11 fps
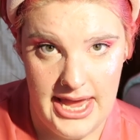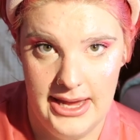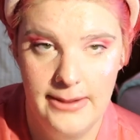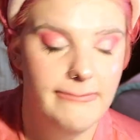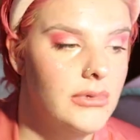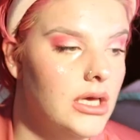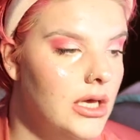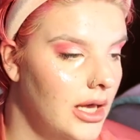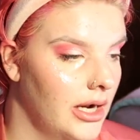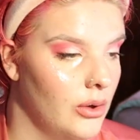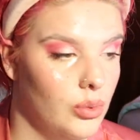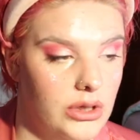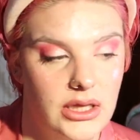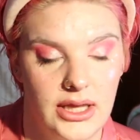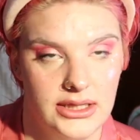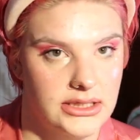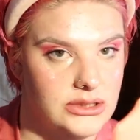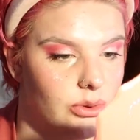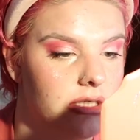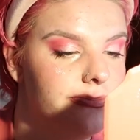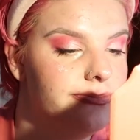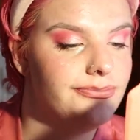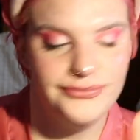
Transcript: K, and I really like this one.